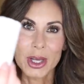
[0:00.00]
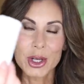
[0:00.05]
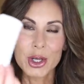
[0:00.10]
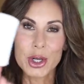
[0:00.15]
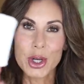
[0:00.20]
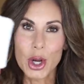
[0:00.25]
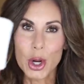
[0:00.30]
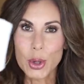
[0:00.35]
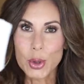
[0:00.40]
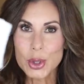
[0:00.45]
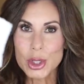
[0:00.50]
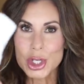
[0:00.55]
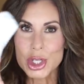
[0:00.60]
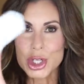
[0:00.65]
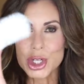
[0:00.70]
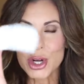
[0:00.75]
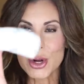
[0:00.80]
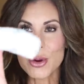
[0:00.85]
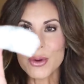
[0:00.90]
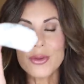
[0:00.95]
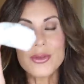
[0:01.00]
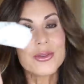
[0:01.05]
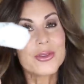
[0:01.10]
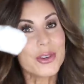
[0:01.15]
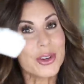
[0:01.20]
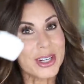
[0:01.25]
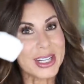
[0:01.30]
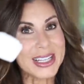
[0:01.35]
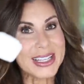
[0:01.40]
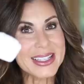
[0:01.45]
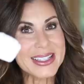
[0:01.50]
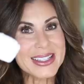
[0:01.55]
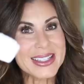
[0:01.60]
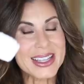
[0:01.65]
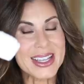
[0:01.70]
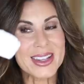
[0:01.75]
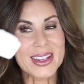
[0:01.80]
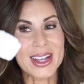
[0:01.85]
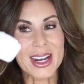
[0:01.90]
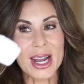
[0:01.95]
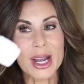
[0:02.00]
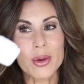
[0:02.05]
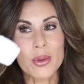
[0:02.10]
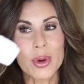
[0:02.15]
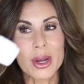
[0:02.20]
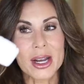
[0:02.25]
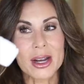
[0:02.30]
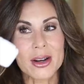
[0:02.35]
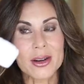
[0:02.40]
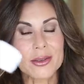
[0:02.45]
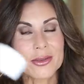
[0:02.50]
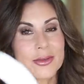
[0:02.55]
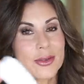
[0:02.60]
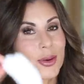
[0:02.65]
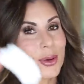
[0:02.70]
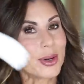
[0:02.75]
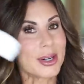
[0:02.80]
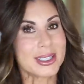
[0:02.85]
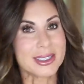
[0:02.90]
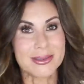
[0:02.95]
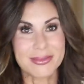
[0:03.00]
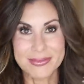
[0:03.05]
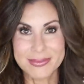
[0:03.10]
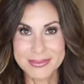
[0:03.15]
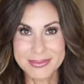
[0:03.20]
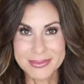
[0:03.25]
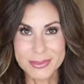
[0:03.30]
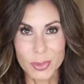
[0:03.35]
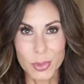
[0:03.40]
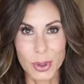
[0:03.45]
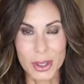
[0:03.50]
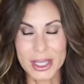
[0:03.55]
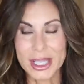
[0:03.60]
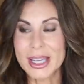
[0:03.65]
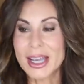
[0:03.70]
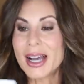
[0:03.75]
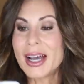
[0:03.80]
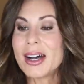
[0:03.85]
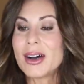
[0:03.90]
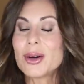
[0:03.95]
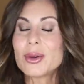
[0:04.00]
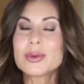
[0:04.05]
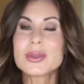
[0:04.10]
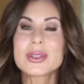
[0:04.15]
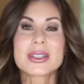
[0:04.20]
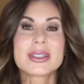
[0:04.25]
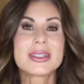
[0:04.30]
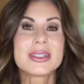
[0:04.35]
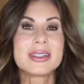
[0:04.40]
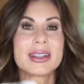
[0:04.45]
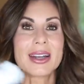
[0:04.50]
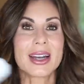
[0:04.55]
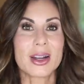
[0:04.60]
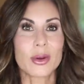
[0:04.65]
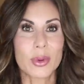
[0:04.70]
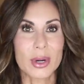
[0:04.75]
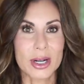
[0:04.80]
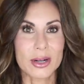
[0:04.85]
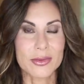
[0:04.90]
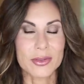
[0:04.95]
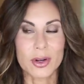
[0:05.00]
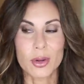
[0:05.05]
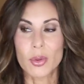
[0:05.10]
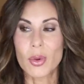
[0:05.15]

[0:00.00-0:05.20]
no-show footies that I wear for working out, that I wear for